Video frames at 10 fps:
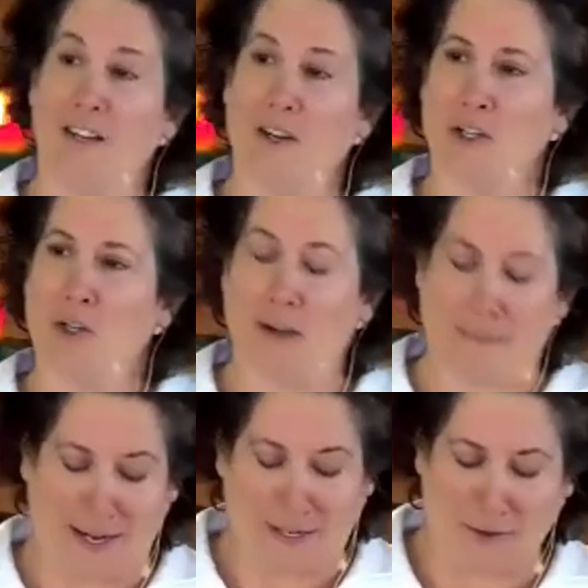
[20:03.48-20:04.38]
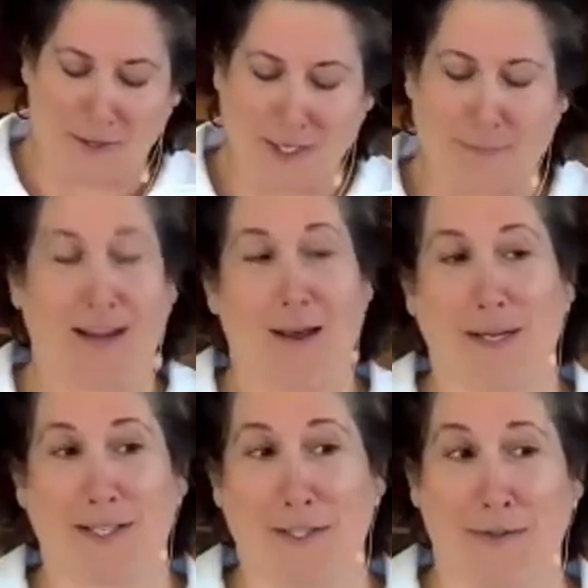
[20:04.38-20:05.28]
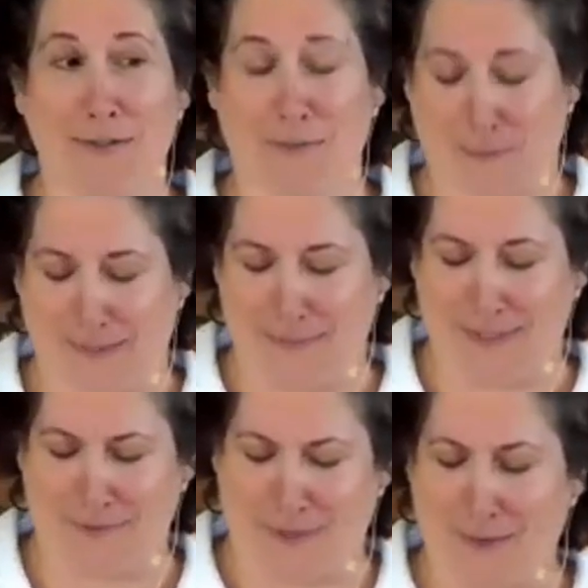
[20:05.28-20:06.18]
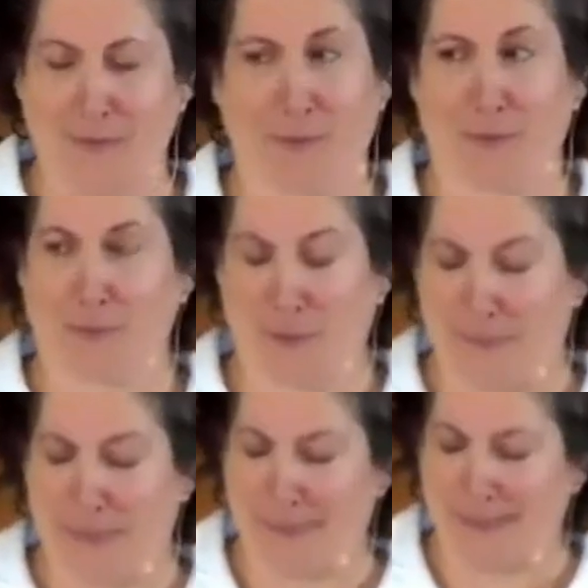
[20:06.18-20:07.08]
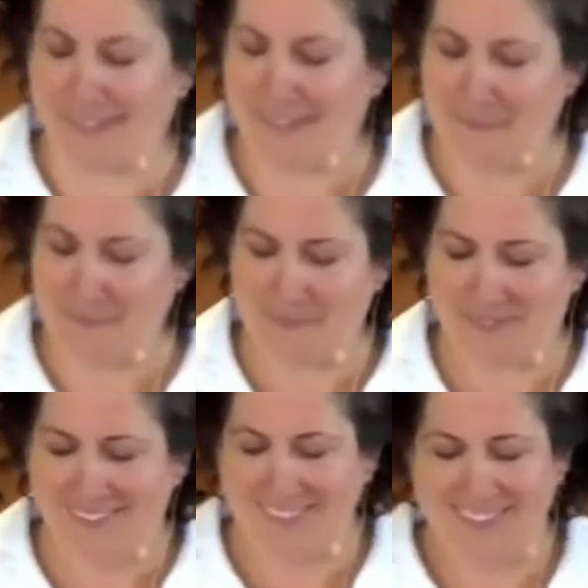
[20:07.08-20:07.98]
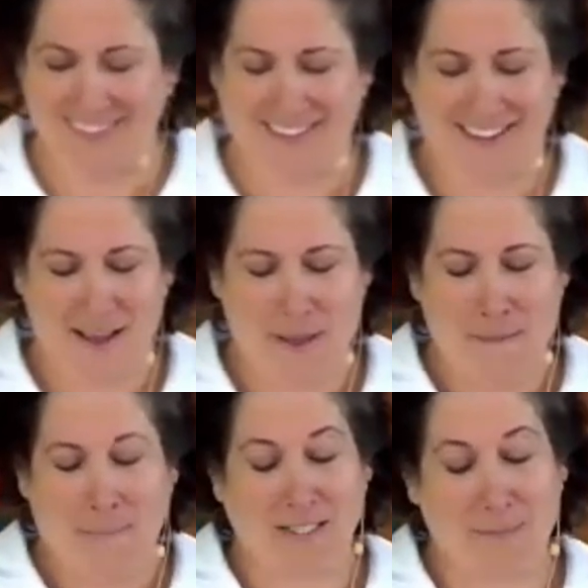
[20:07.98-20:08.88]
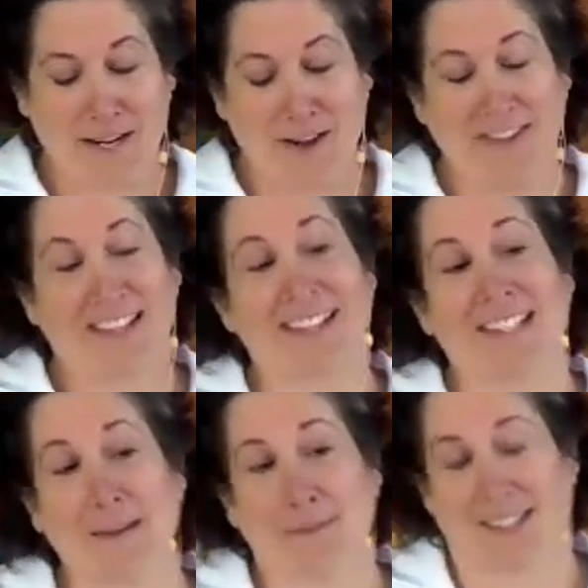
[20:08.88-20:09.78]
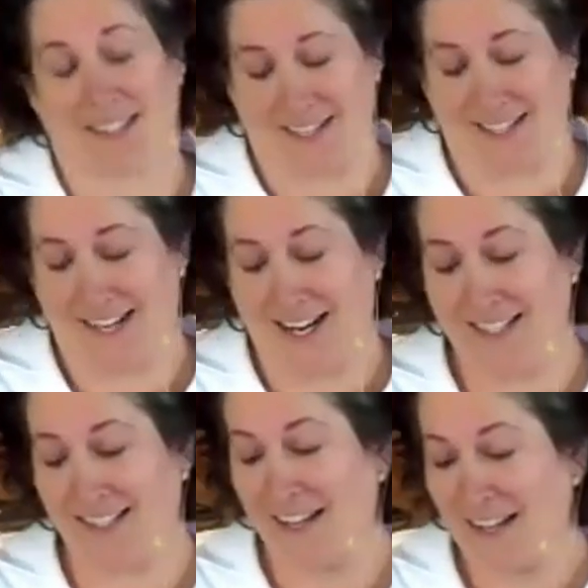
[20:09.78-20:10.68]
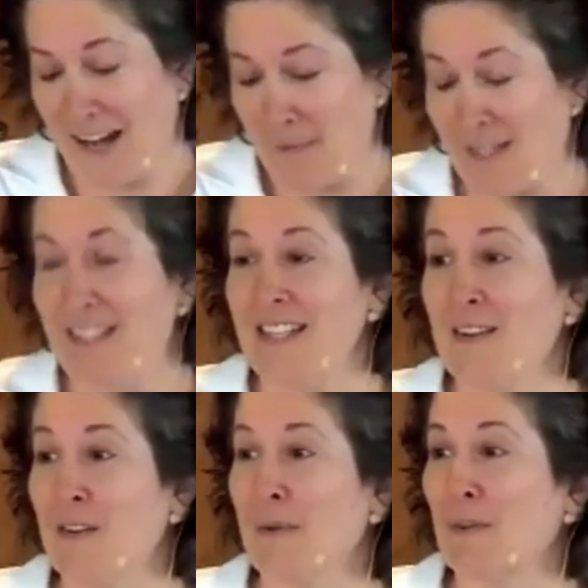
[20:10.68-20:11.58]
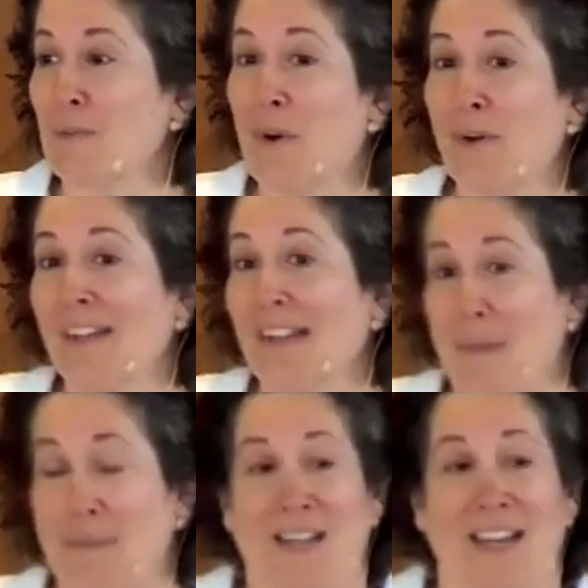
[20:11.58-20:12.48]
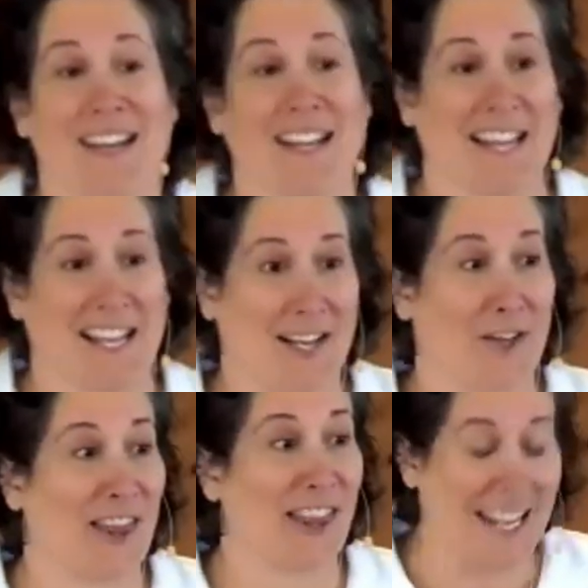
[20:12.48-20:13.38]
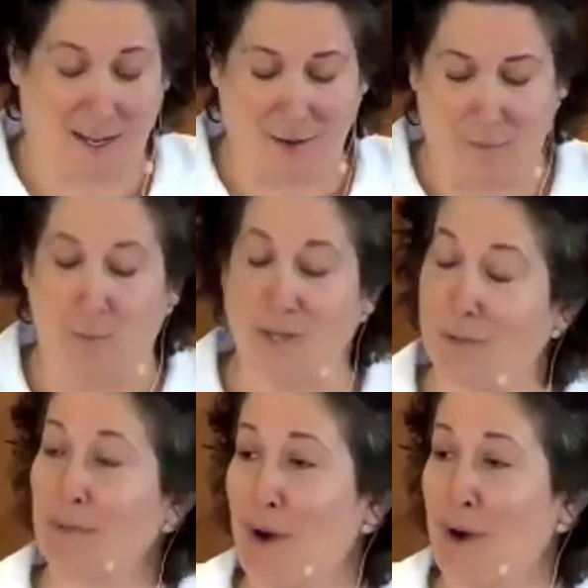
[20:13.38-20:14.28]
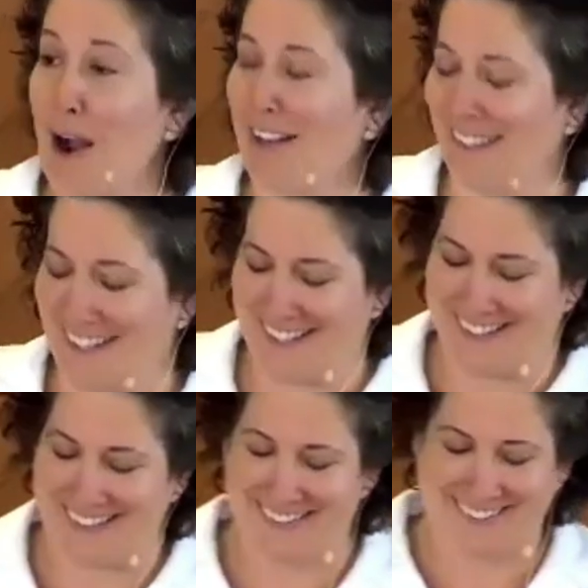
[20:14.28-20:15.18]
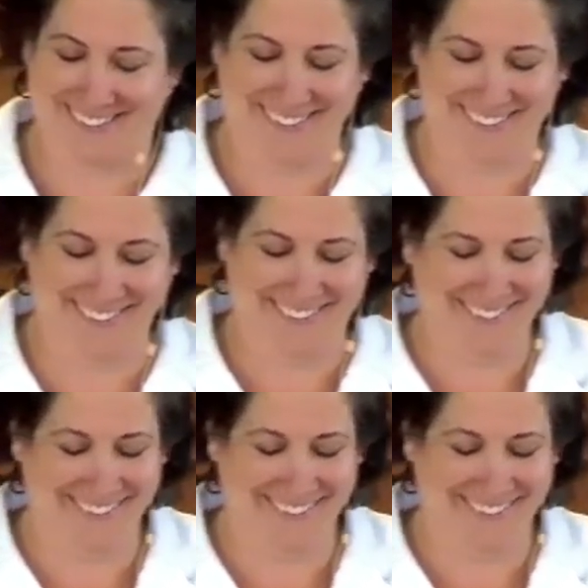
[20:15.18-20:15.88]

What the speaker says: shored up my courage by humming tunes from Les Miserables, which was real big back then. But to be on the safe side, I decided I would steal the most morally upstanding thing I could think of, which was broccoli. I